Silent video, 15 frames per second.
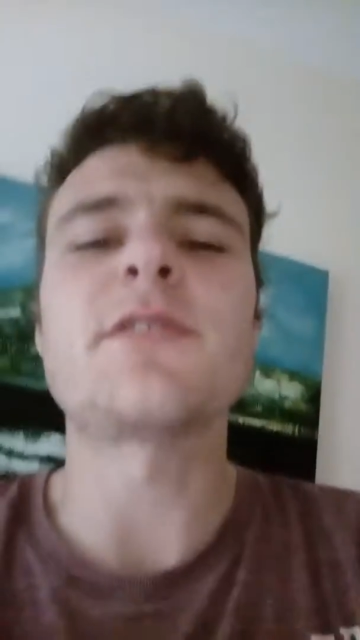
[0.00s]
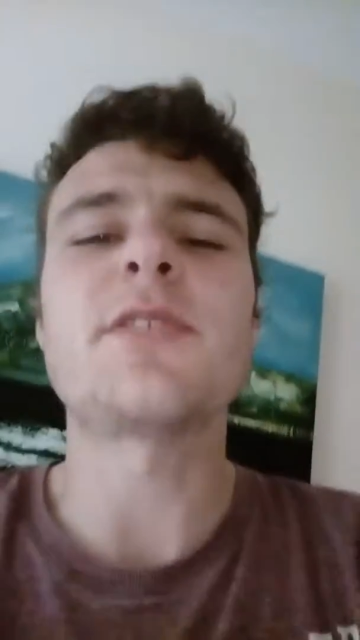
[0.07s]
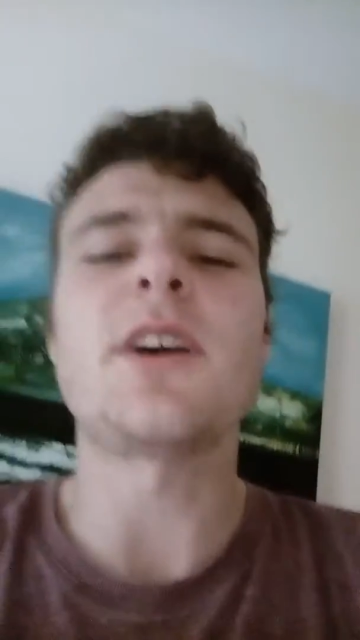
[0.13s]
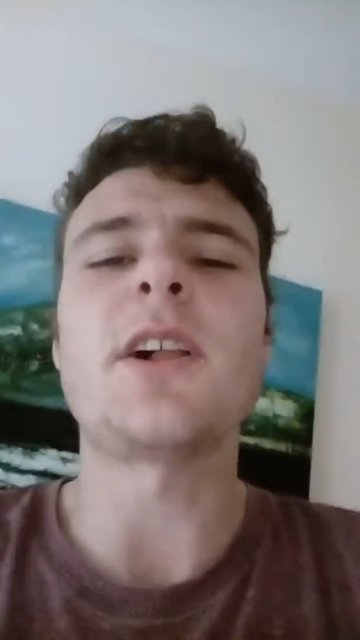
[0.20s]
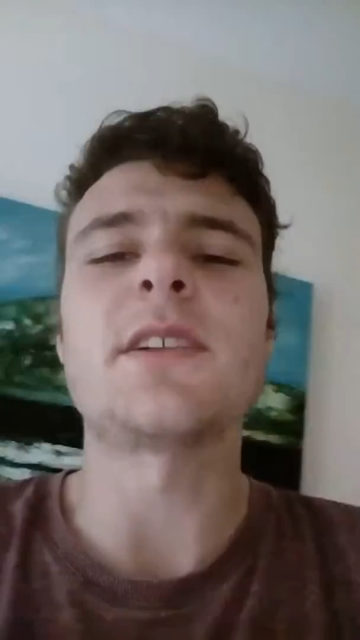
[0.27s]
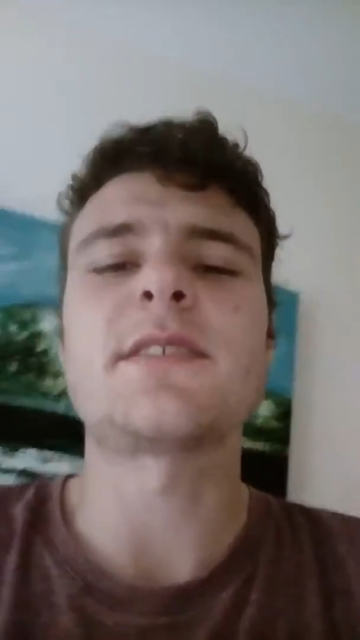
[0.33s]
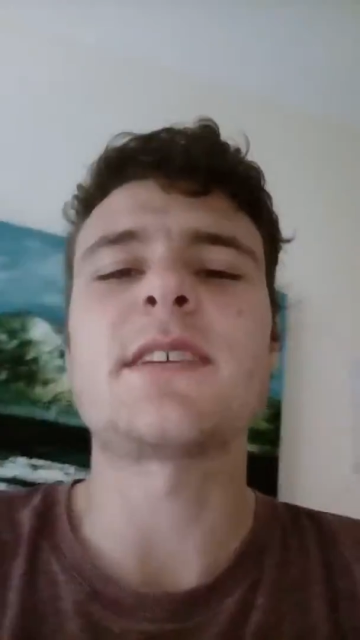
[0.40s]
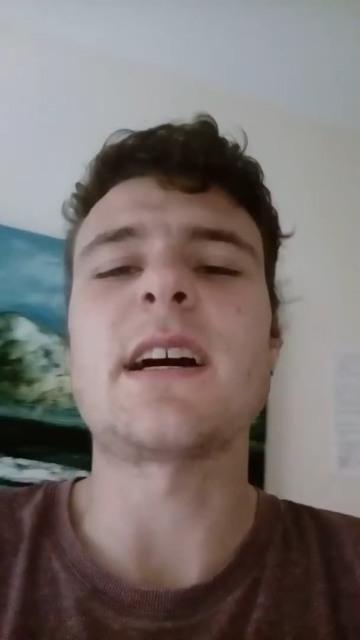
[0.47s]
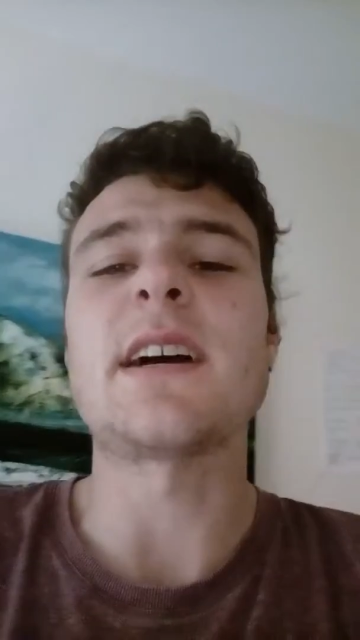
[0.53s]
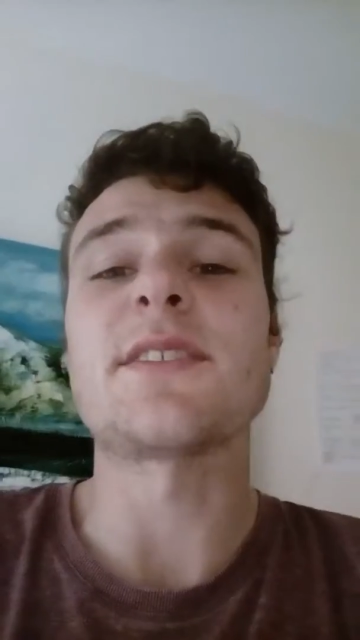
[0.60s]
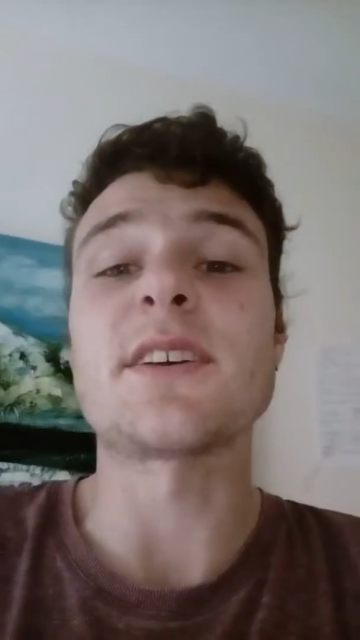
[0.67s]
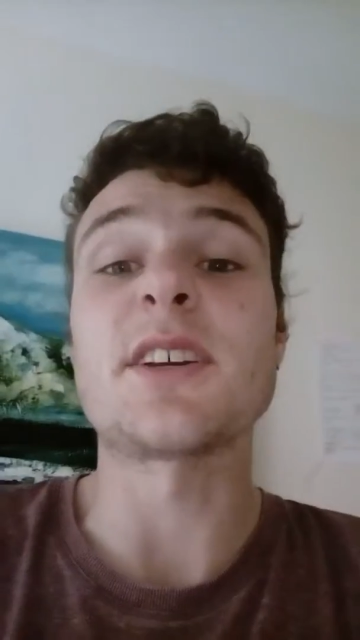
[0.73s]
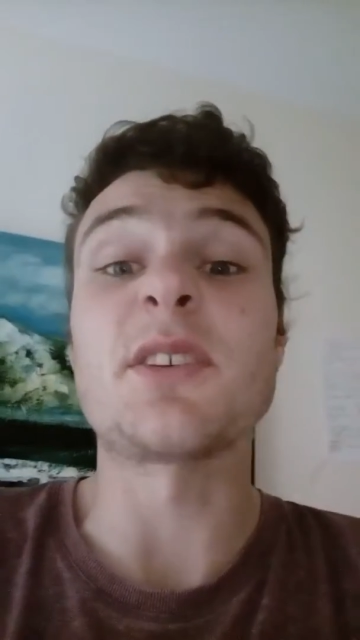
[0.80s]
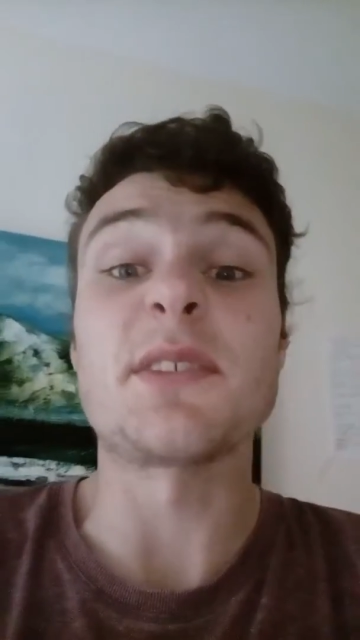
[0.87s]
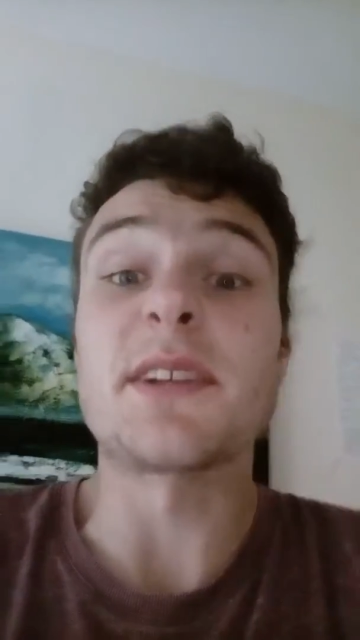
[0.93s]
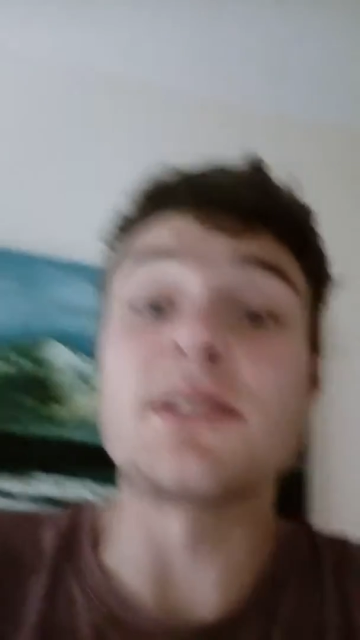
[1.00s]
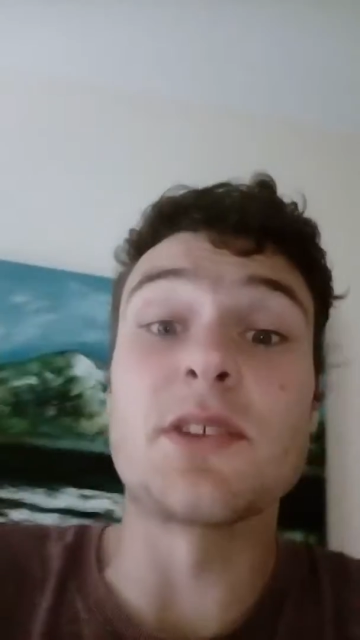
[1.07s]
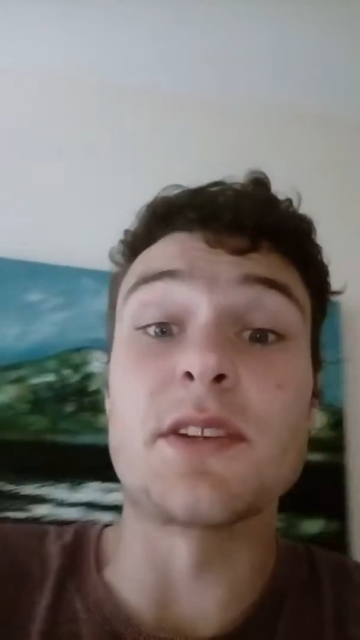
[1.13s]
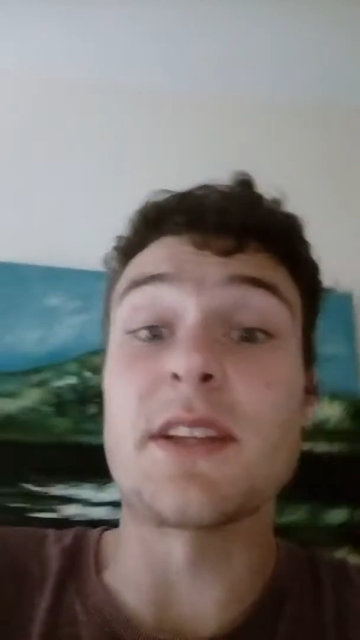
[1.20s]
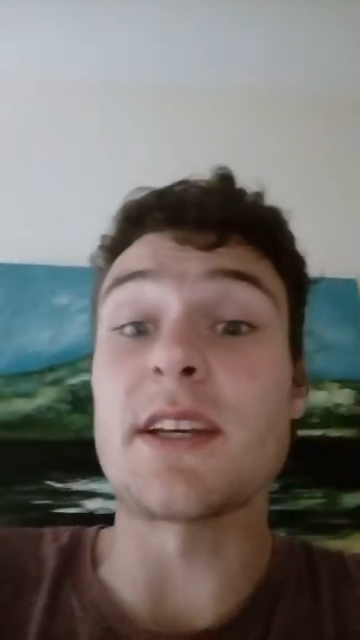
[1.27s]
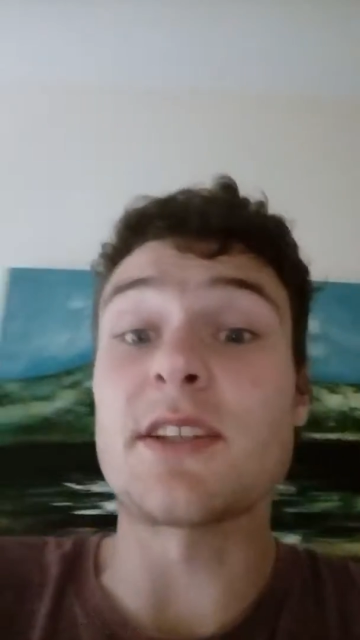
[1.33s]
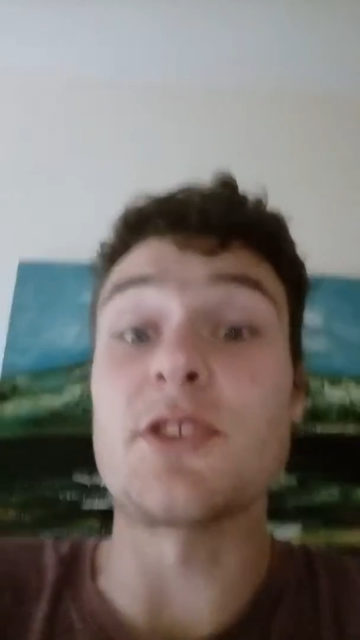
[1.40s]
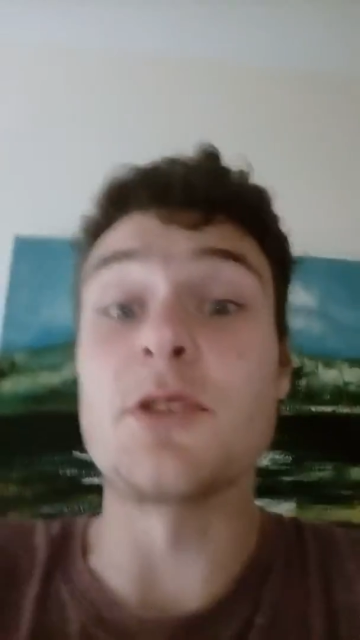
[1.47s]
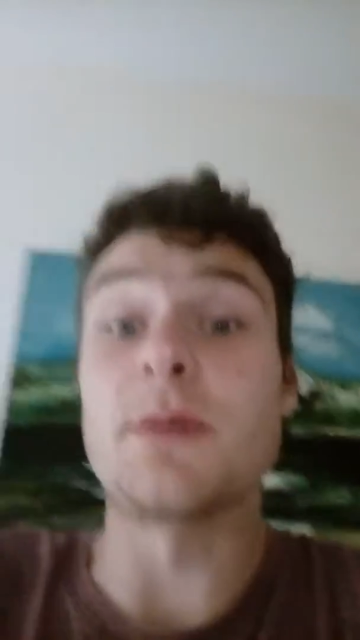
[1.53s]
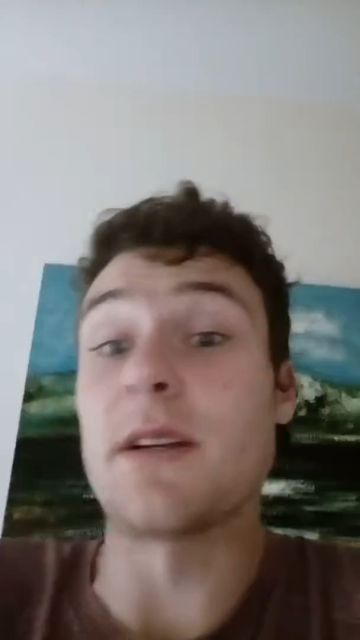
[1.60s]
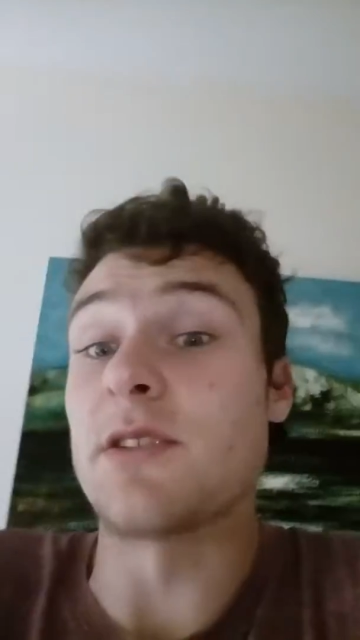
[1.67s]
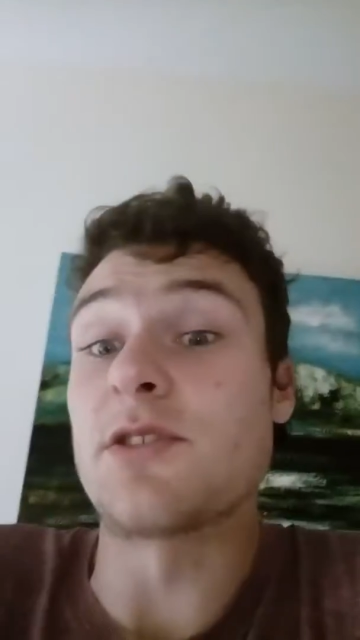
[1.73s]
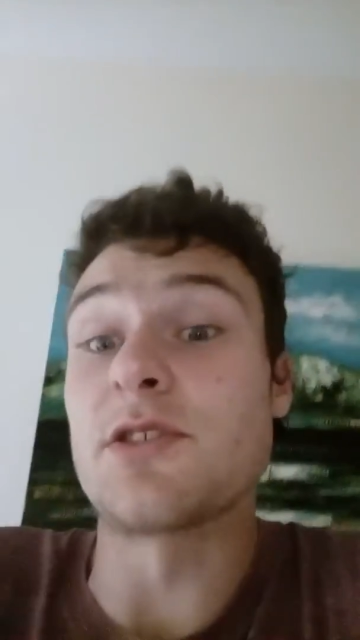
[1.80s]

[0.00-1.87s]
fault and that there's nothing they can do about it.